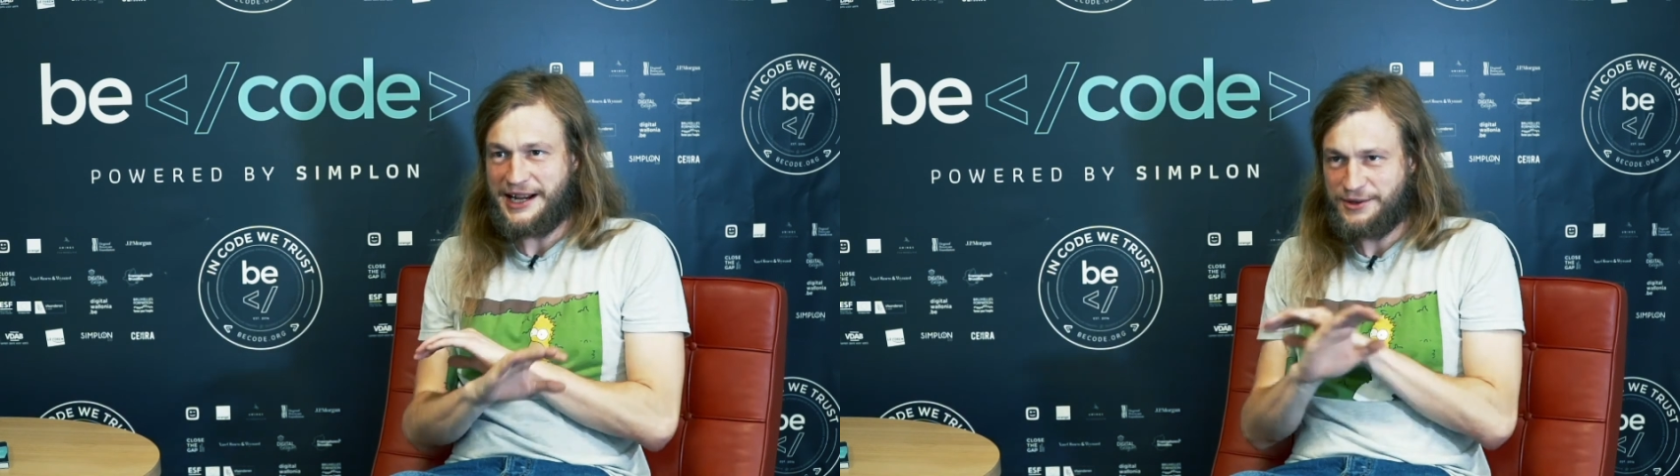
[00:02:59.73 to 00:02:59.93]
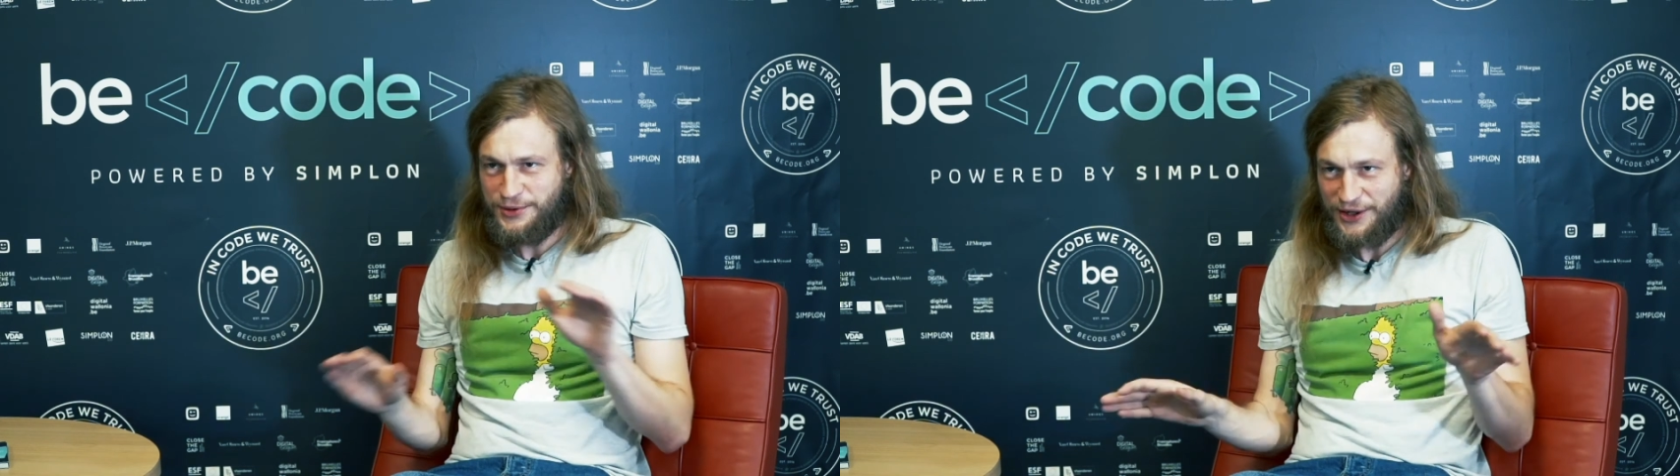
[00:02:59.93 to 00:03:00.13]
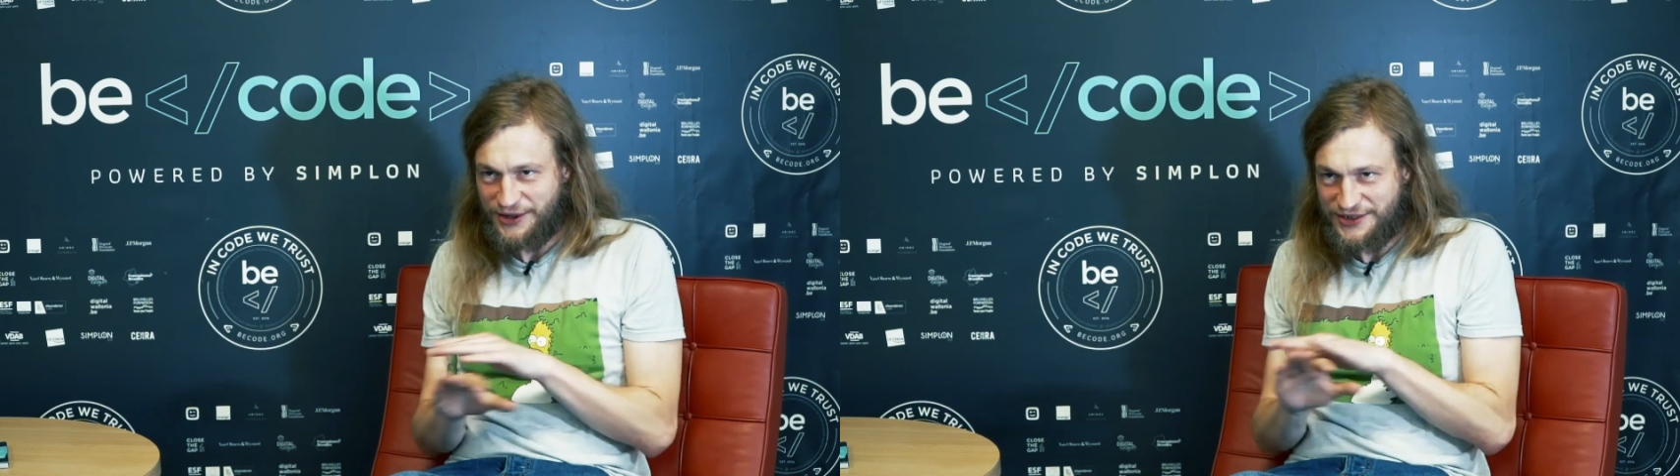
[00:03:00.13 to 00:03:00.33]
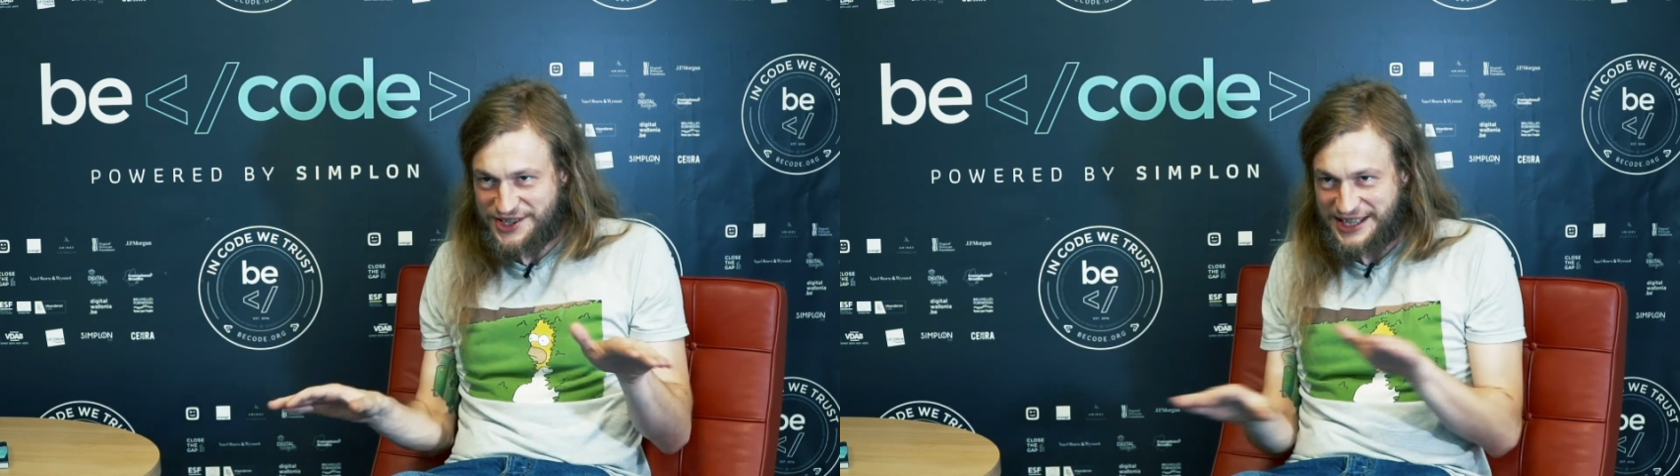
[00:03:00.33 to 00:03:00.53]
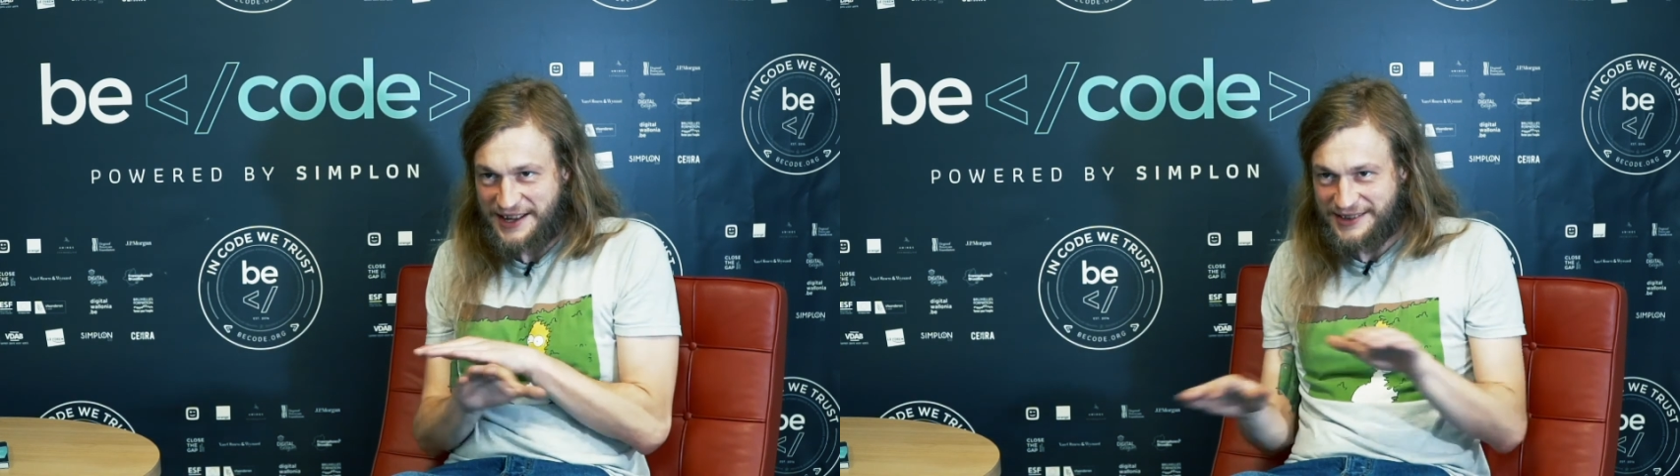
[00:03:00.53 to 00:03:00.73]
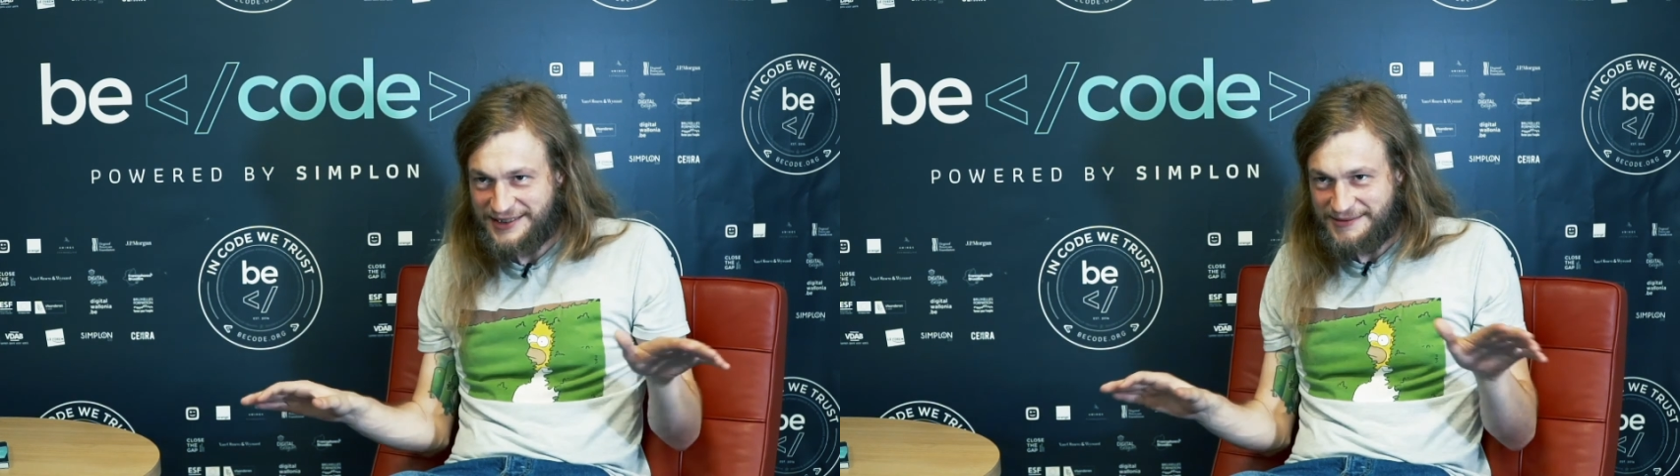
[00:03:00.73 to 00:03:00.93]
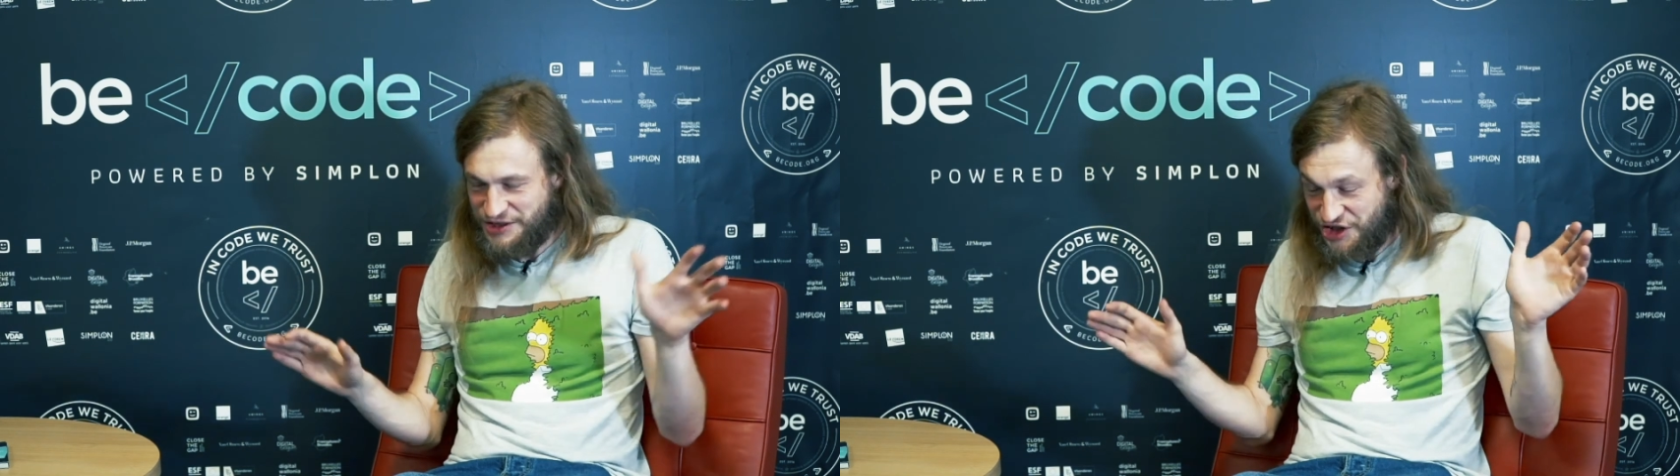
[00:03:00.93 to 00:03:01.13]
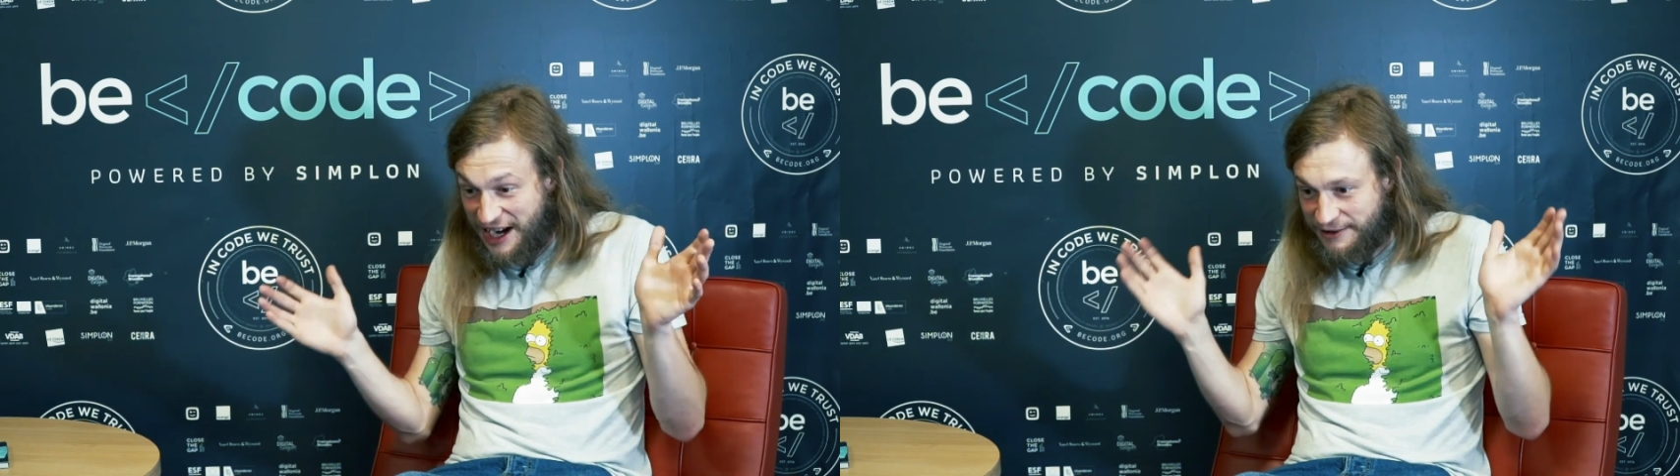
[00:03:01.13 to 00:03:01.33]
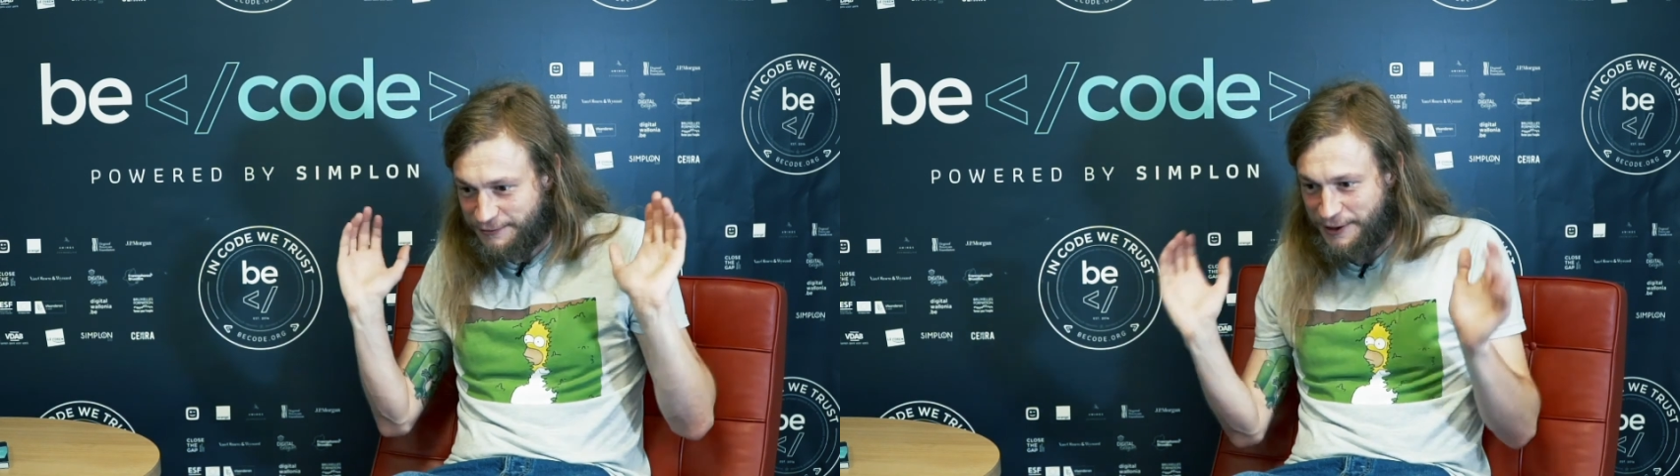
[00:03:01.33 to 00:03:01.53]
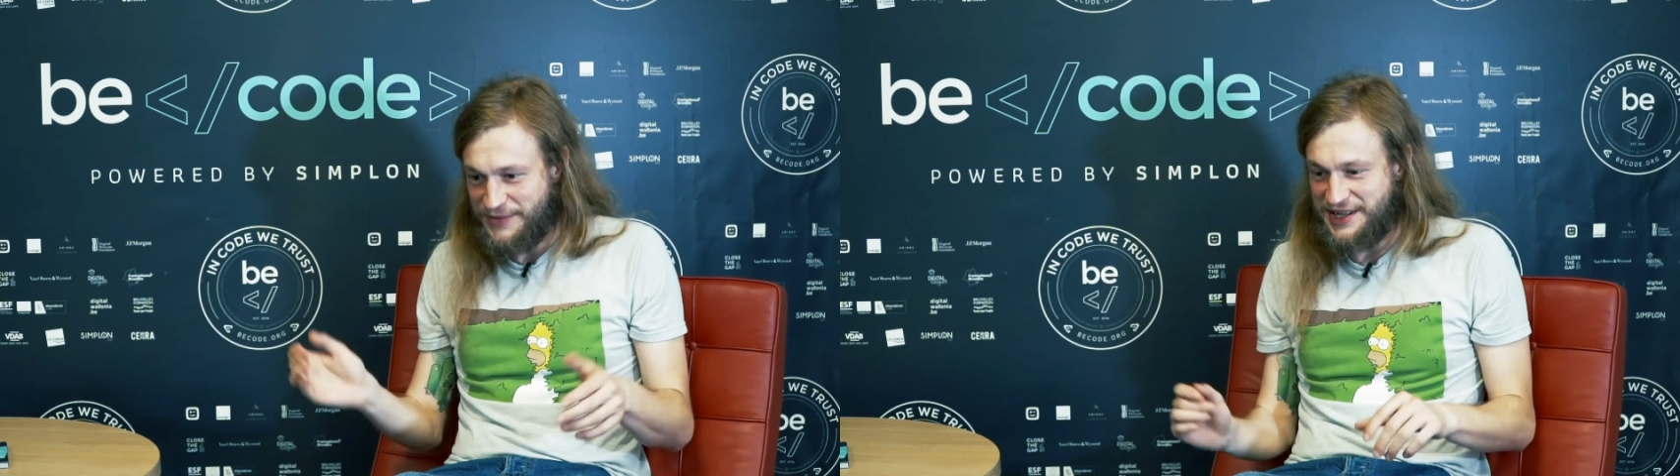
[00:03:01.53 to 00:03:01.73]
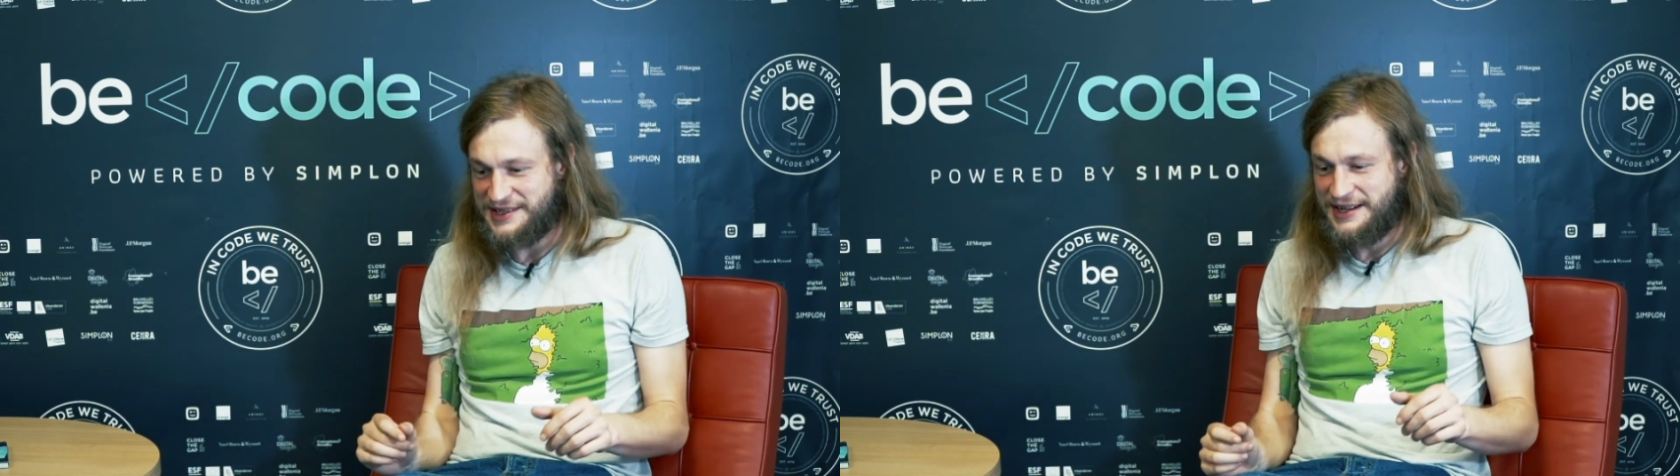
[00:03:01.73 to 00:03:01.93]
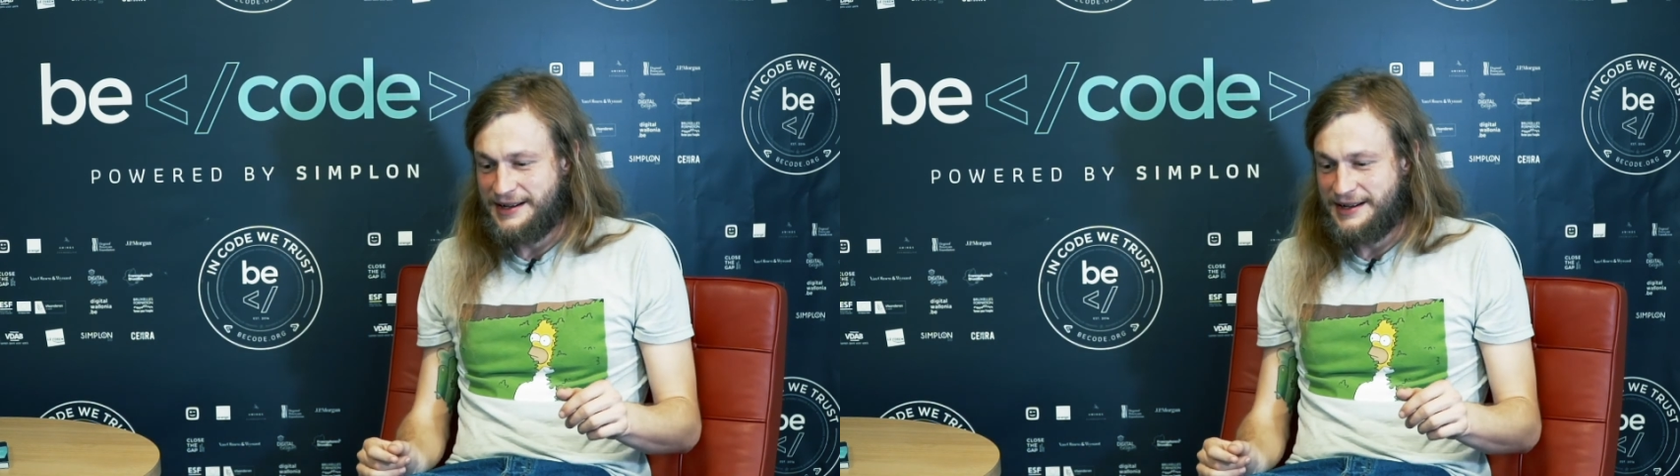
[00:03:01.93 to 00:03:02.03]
I do not understand jack from this.